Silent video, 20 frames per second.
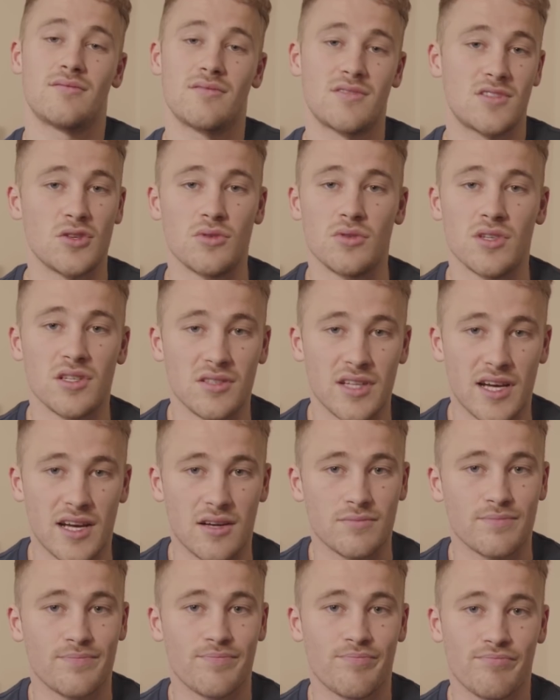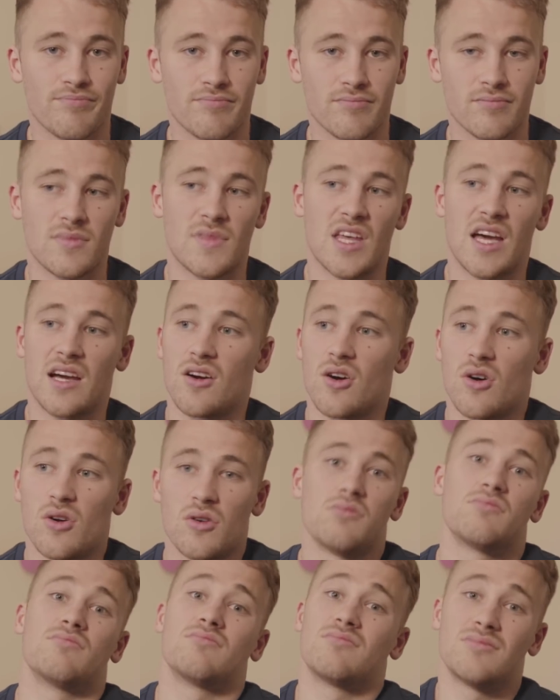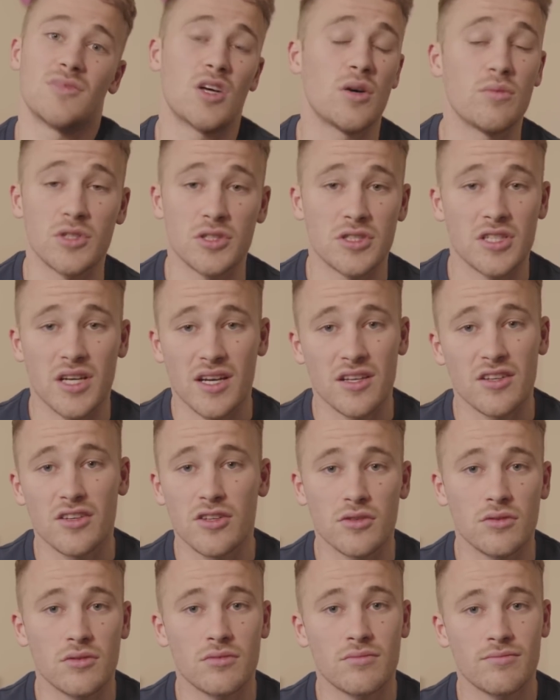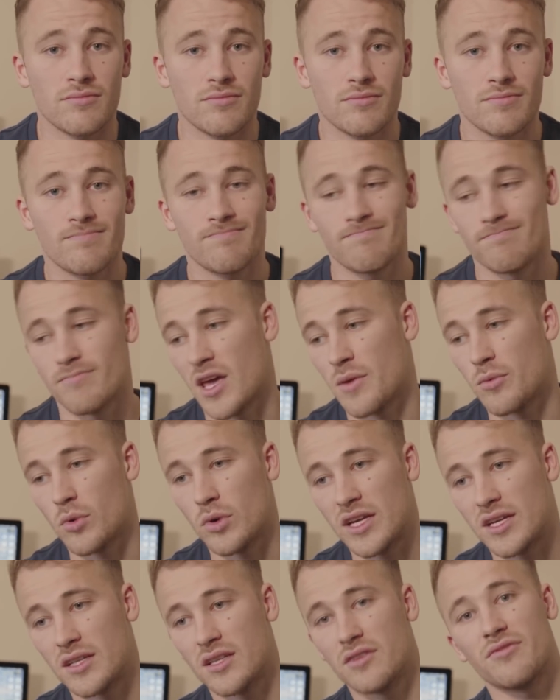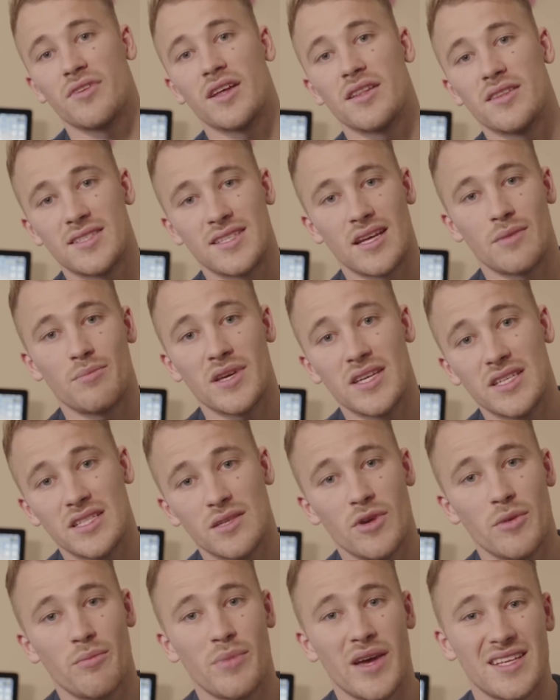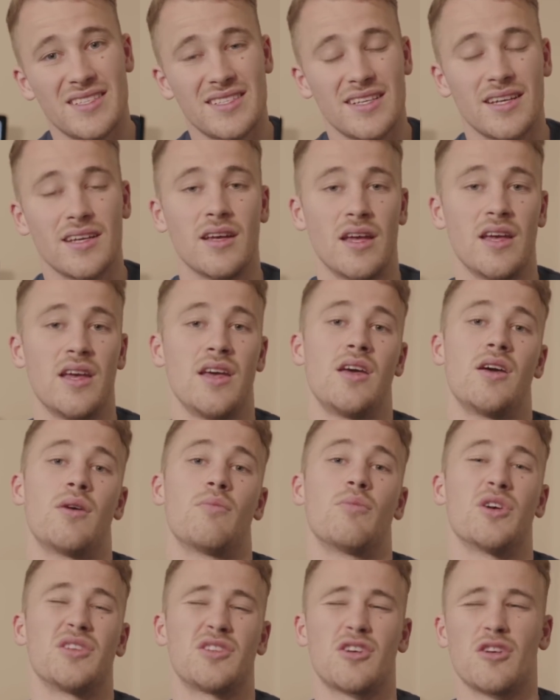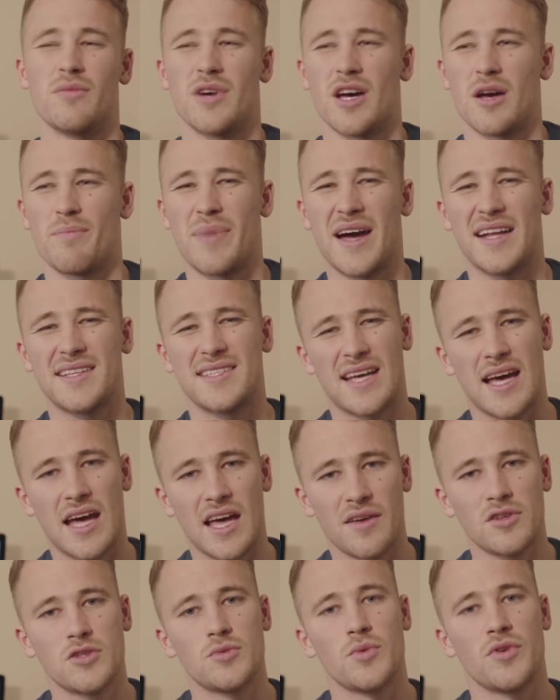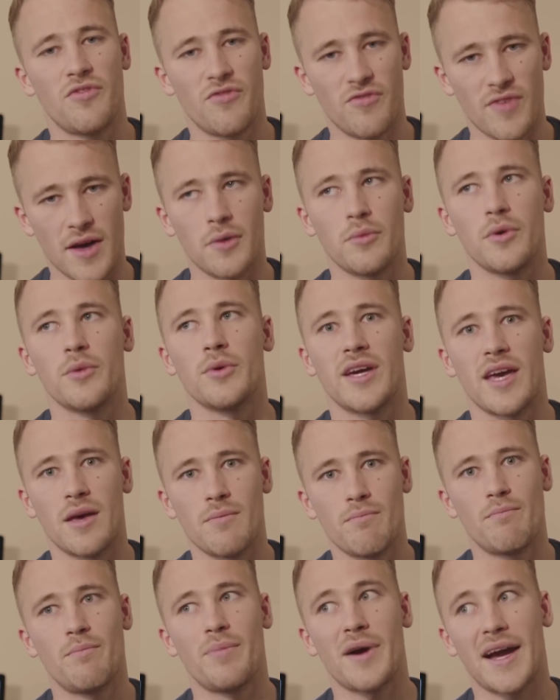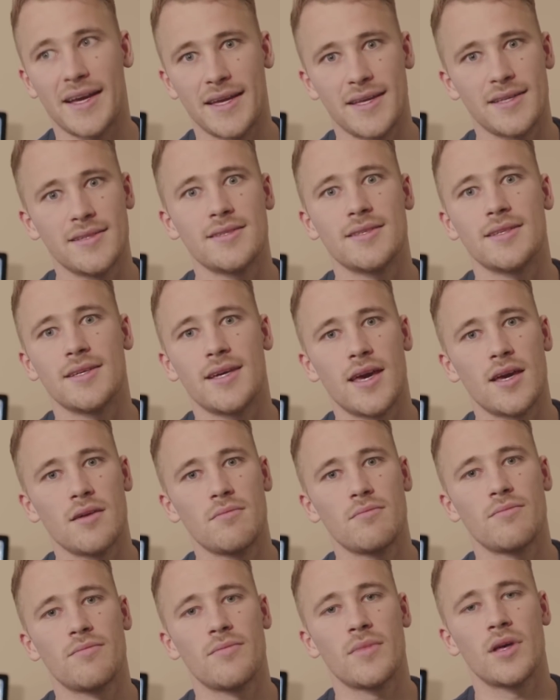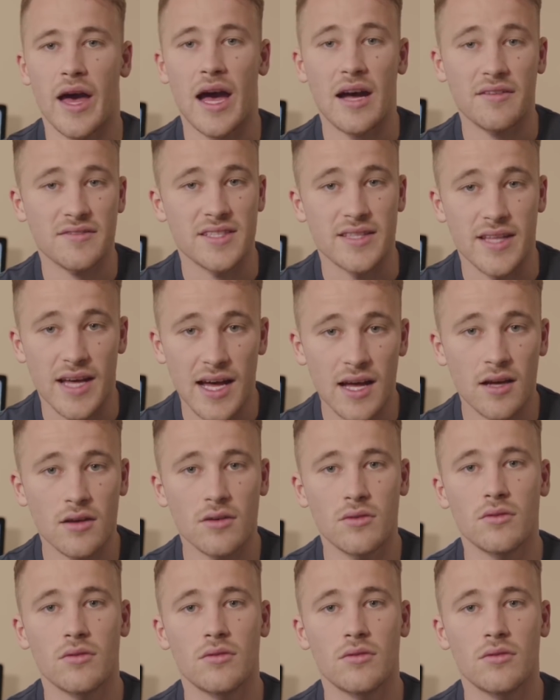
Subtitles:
2-0 down. That goal, not much I can do. Maybe we can defend the set piece a bit better, but it's come at a bad time because we felt we were getting back into the game. After that,